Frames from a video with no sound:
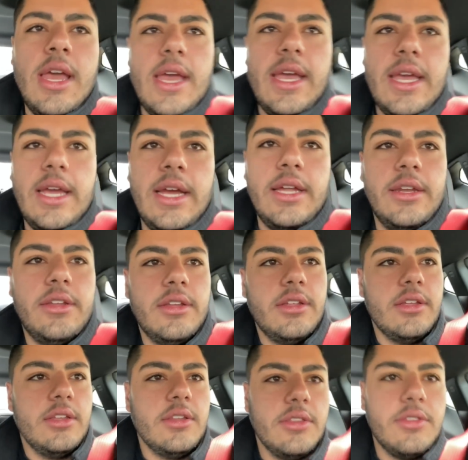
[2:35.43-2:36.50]
And
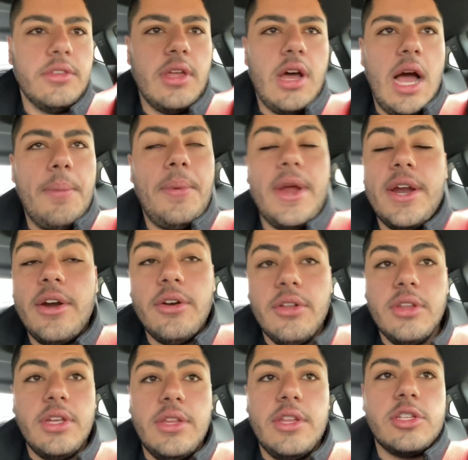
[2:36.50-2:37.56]

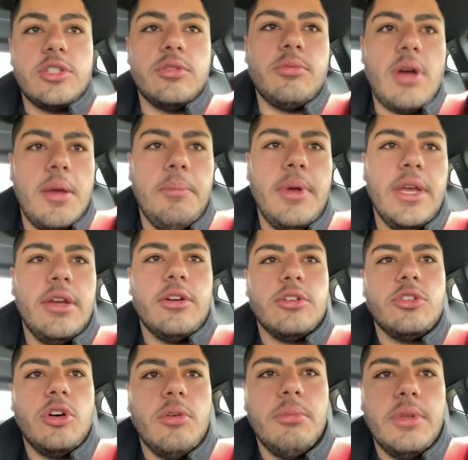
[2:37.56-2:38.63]
apparently, this is what my banker
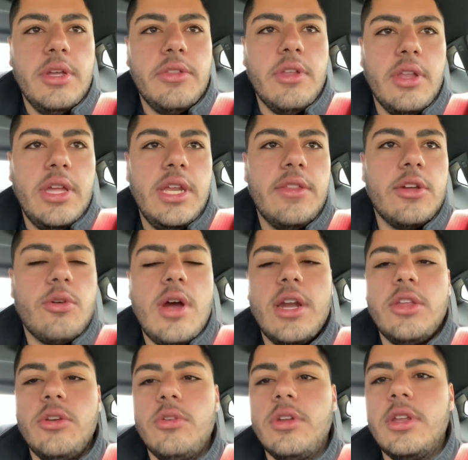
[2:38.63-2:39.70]
told me, the lady at the
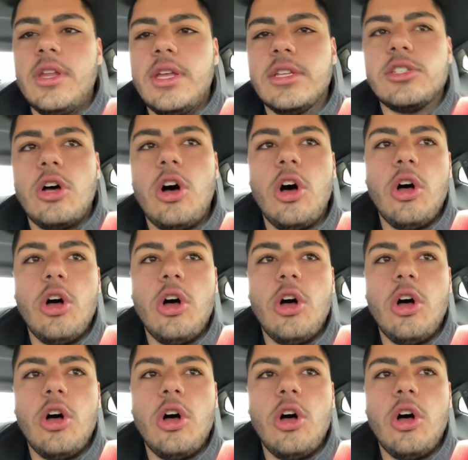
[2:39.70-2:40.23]
credit union, is